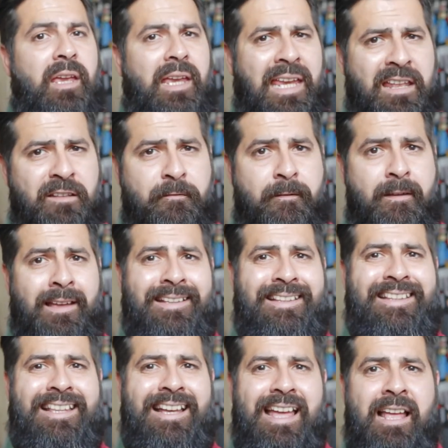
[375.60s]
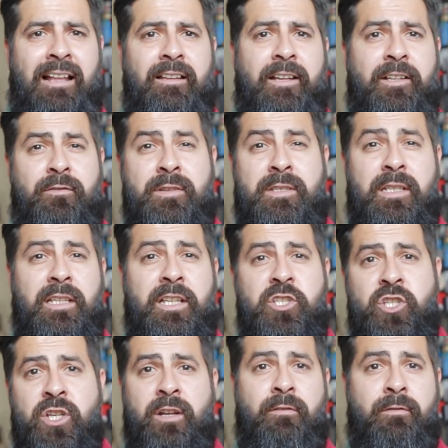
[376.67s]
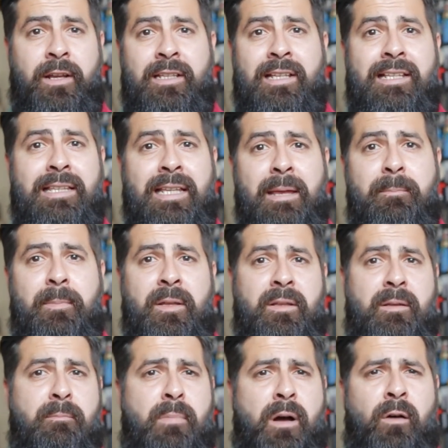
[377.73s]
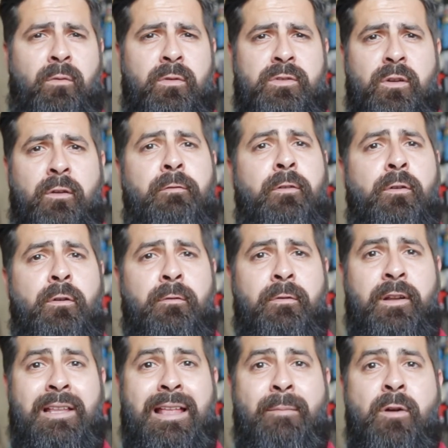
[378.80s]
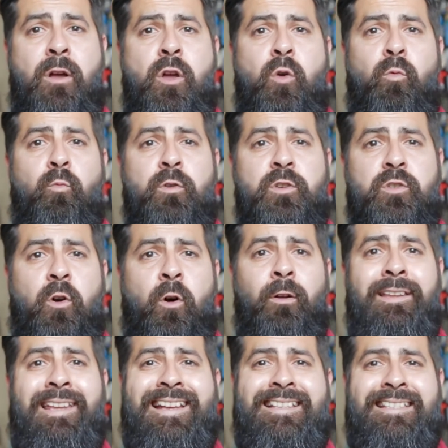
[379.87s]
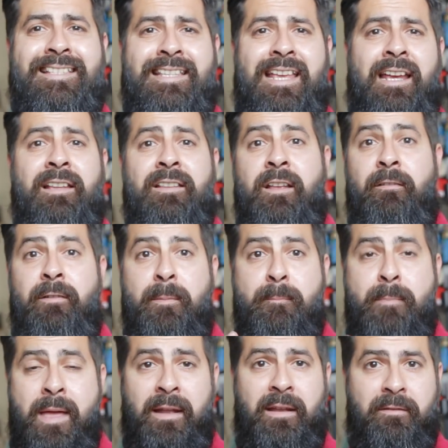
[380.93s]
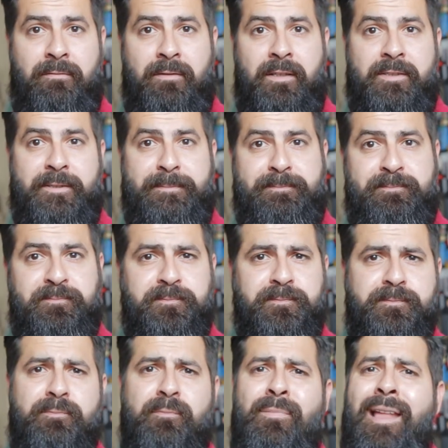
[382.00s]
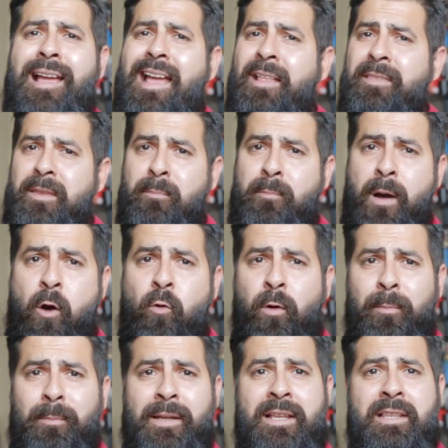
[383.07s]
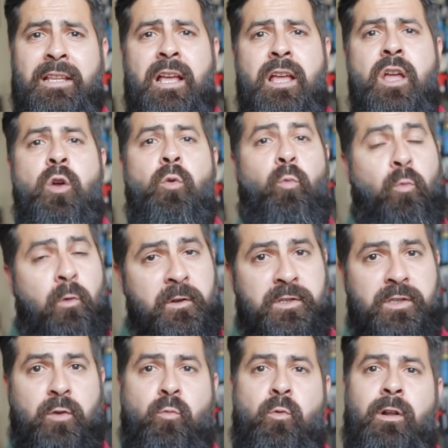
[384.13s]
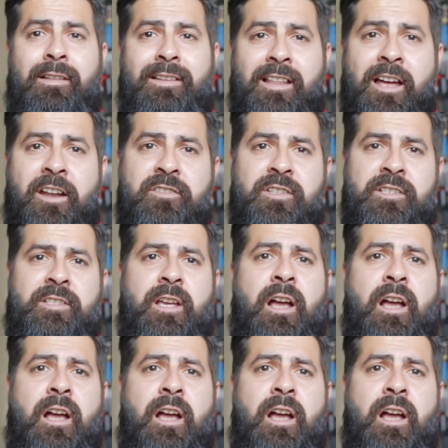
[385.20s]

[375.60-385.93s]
In fact, the electricity generated deep in the bowels of Hoover Dam was only a secondary benefit, and the power plant was the world's largest